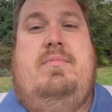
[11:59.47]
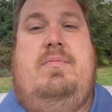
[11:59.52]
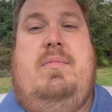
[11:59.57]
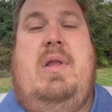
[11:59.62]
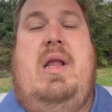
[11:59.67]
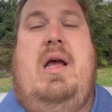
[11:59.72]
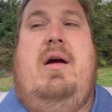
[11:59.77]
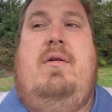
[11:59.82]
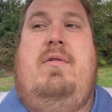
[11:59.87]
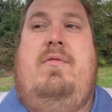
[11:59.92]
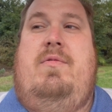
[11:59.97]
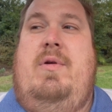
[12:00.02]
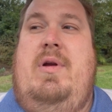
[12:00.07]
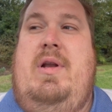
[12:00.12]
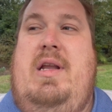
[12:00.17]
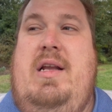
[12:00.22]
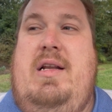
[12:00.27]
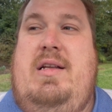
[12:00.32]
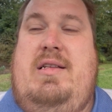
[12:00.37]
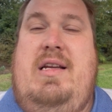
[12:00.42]
now if we
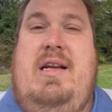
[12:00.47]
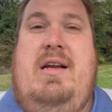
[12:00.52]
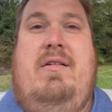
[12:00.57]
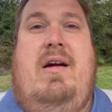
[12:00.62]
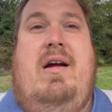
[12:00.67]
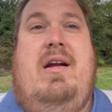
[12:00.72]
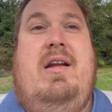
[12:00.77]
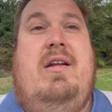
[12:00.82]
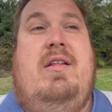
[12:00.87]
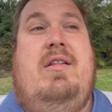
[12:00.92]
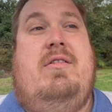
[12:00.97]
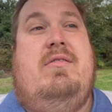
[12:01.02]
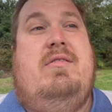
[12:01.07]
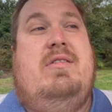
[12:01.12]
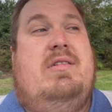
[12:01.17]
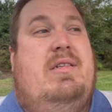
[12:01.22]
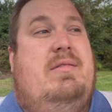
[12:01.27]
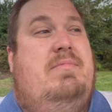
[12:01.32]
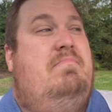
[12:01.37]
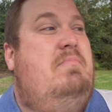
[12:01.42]
did see around here, there
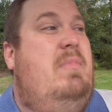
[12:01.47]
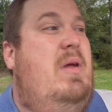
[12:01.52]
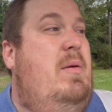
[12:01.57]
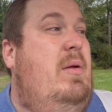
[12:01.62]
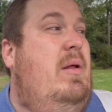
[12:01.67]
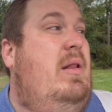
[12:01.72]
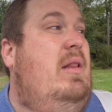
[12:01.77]
is maybe a